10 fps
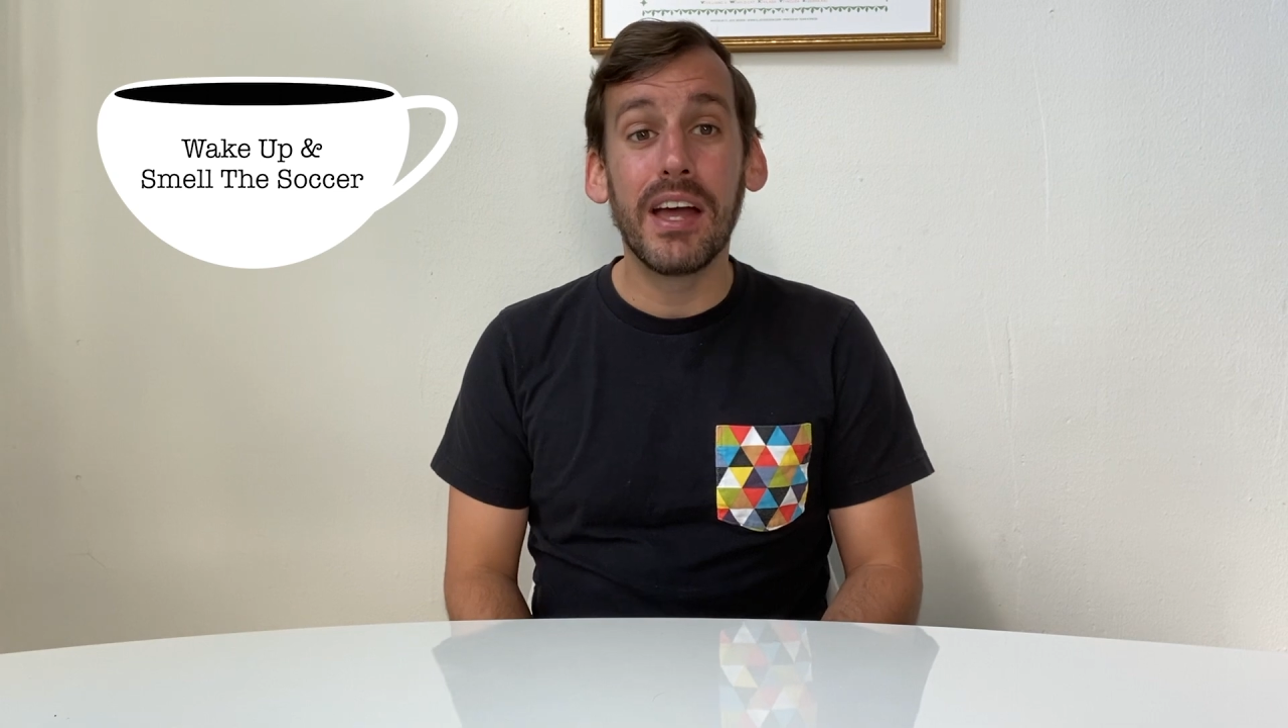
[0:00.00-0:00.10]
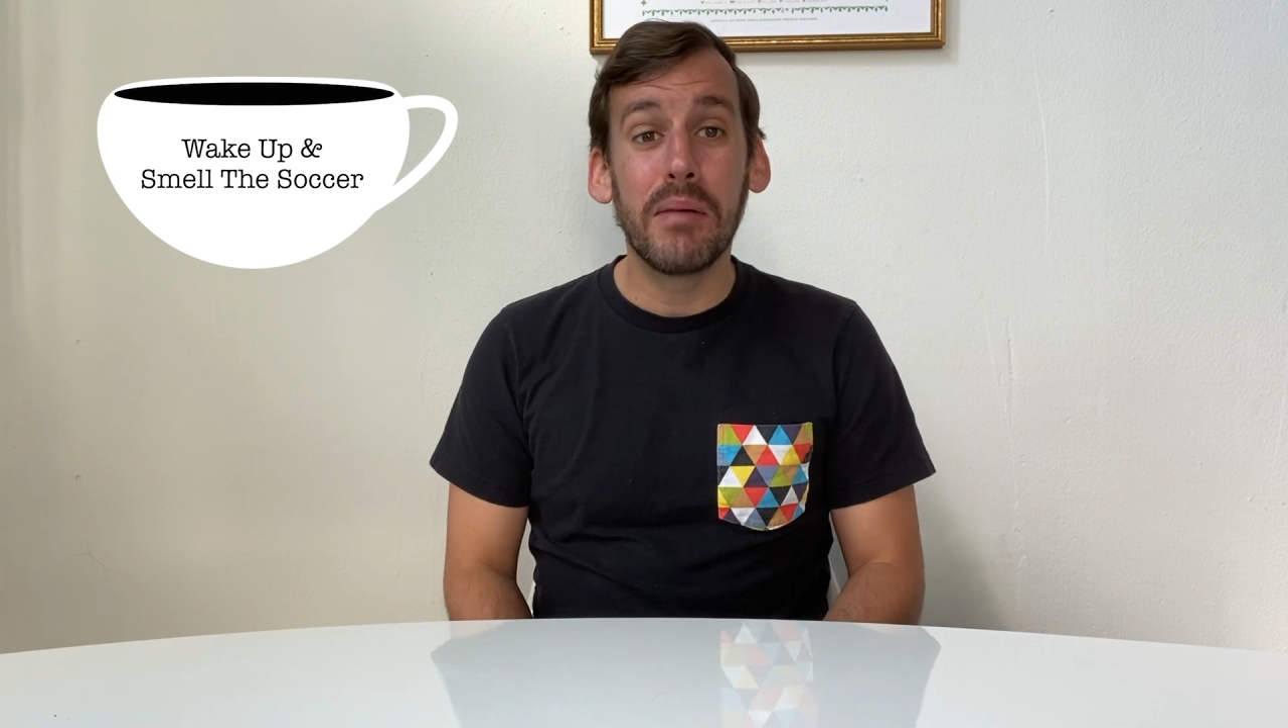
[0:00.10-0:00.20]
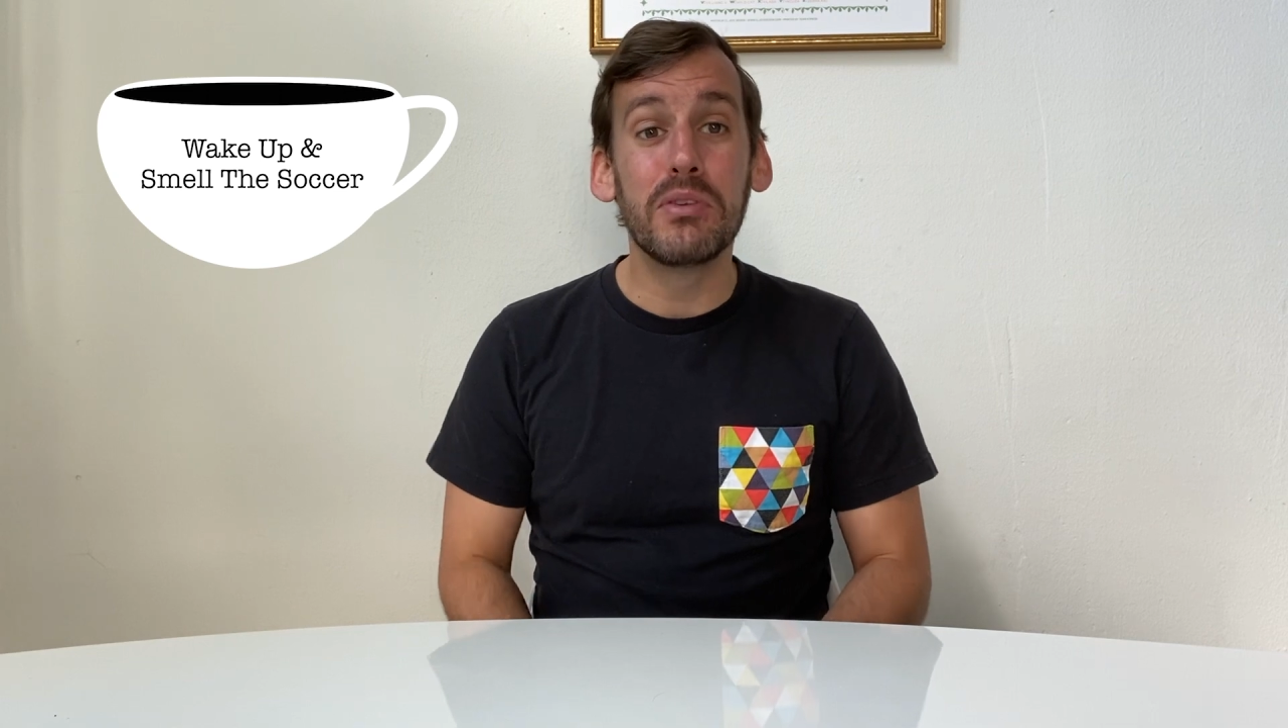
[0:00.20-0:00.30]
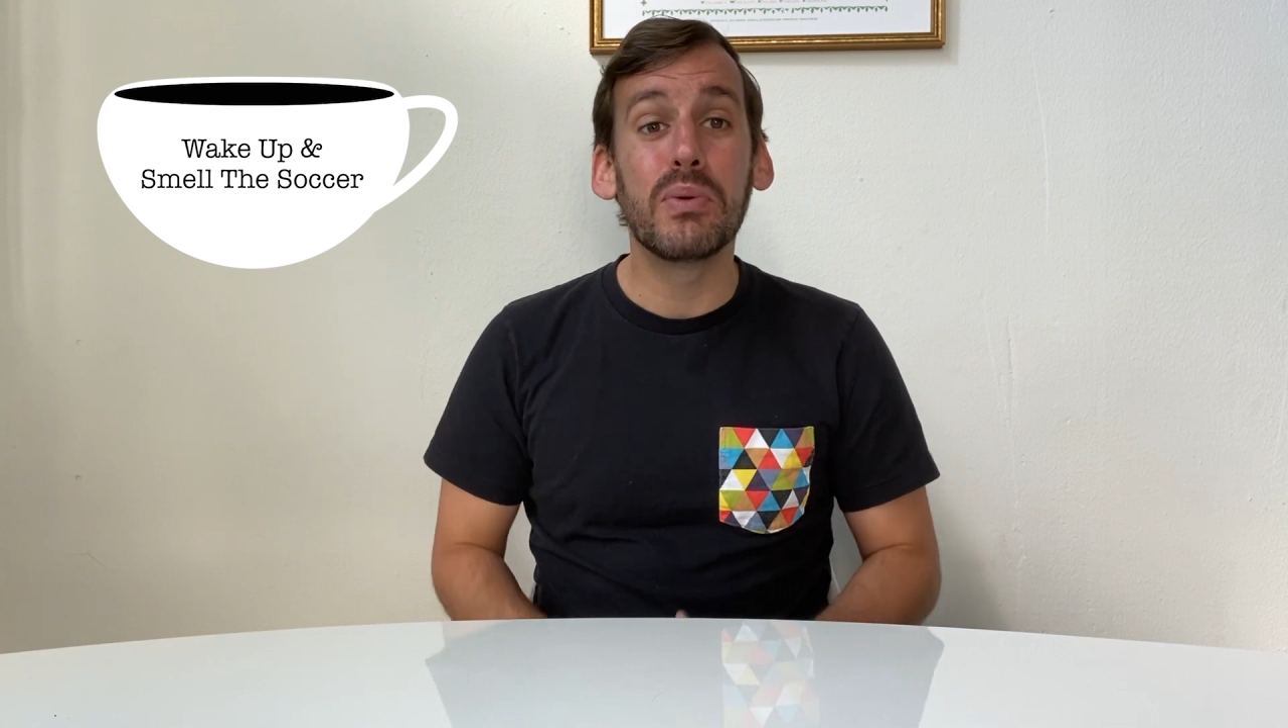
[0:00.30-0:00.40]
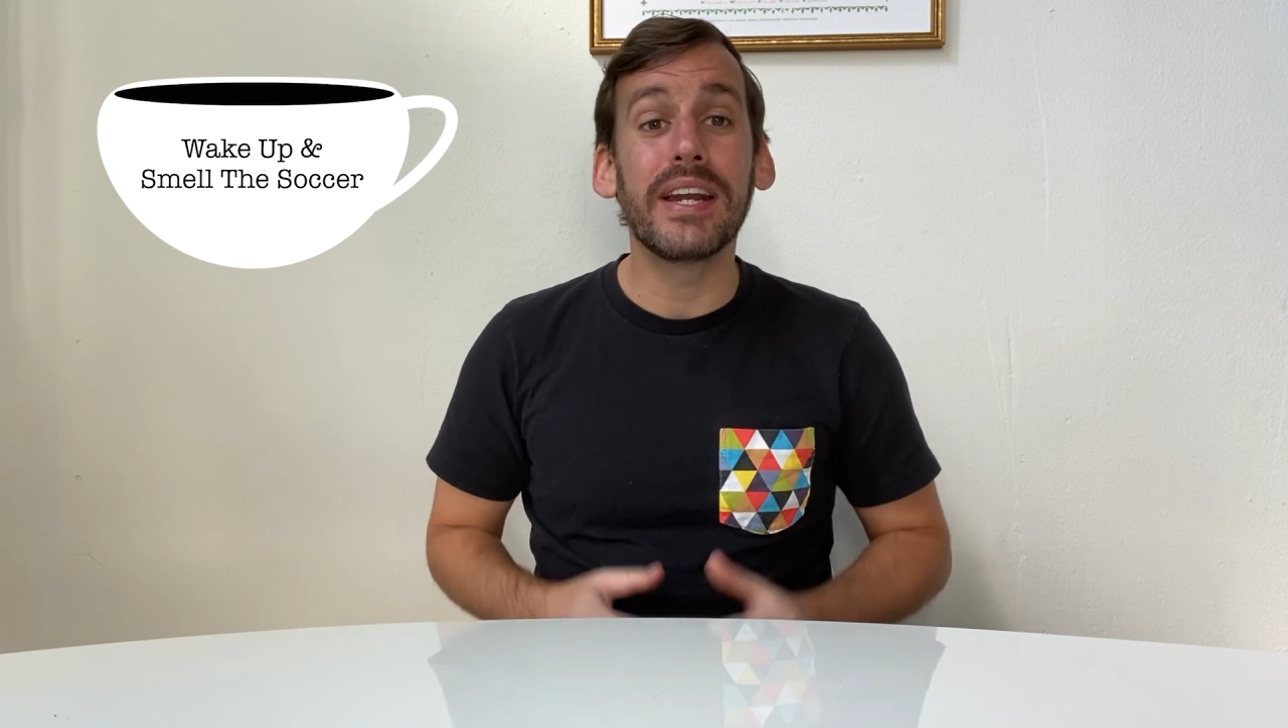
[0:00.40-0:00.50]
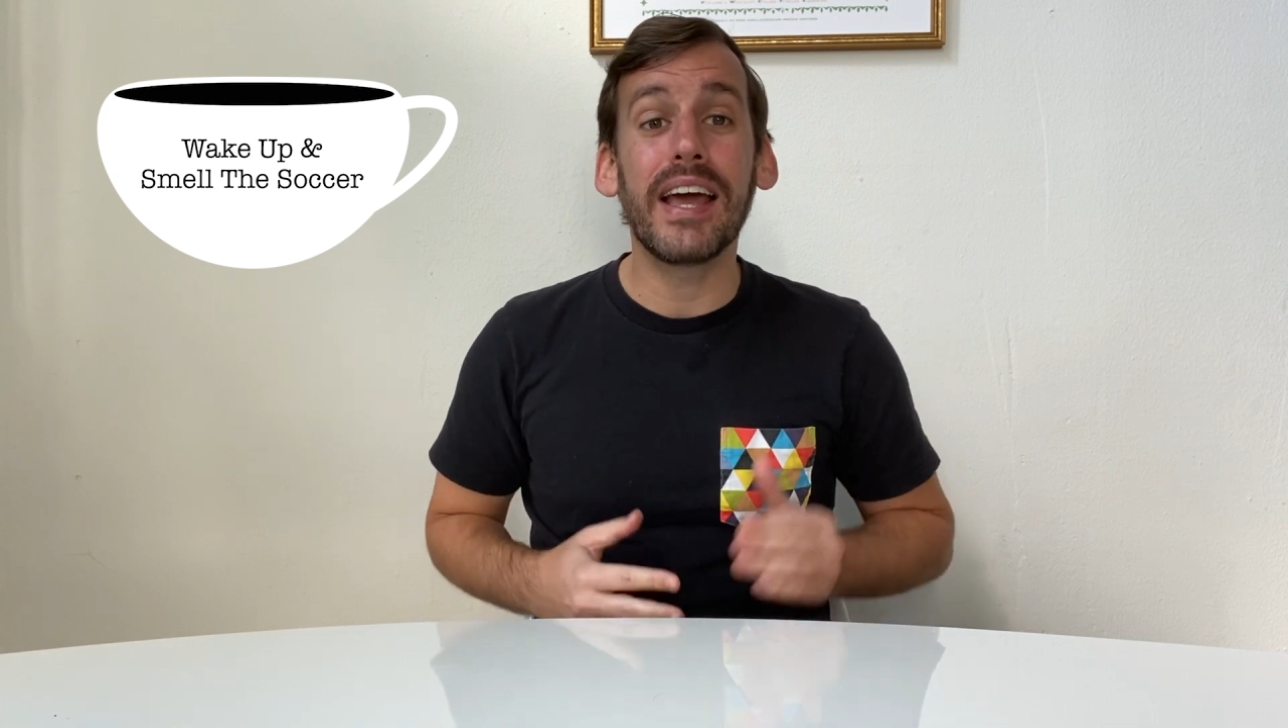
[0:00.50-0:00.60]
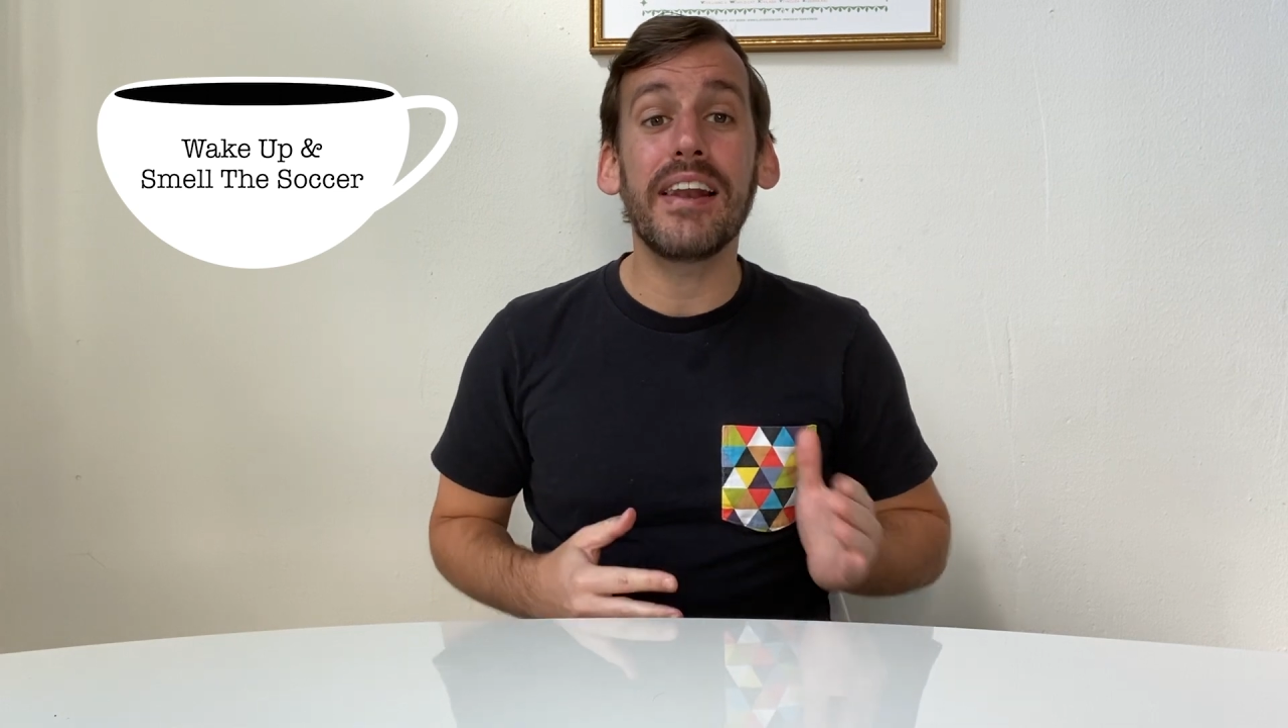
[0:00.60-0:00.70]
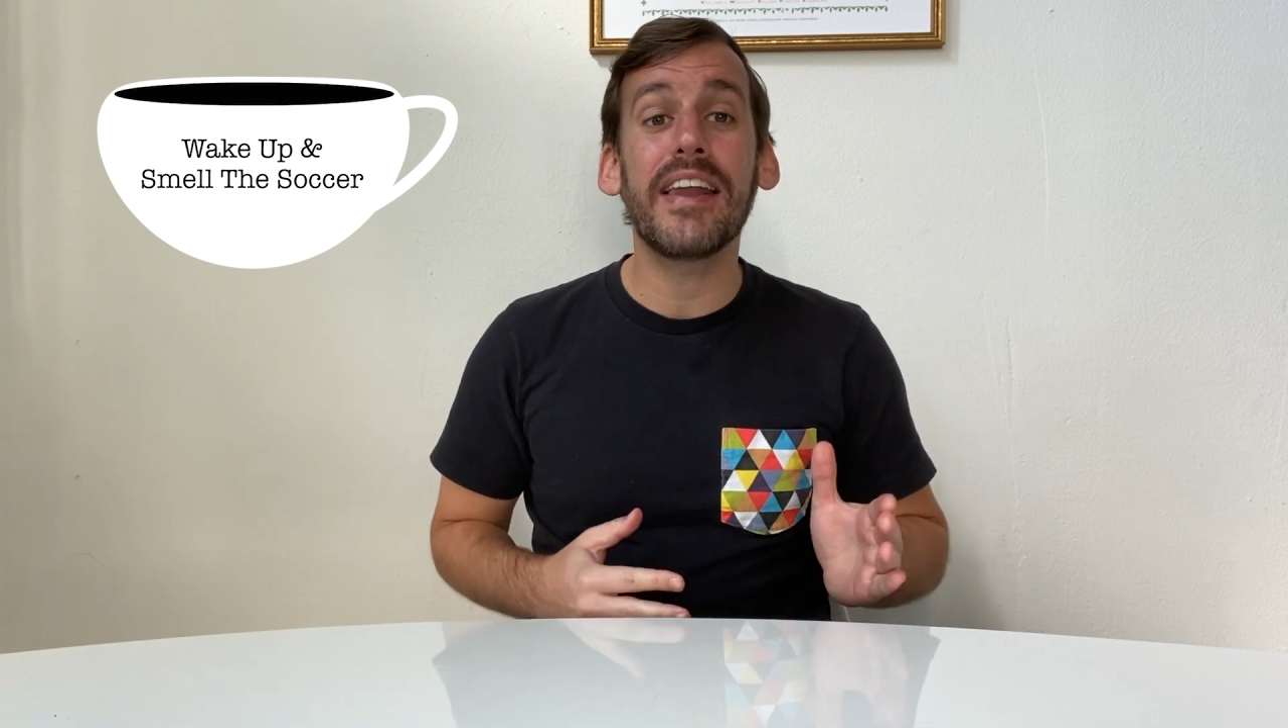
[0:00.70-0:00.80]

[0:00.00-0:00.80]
between El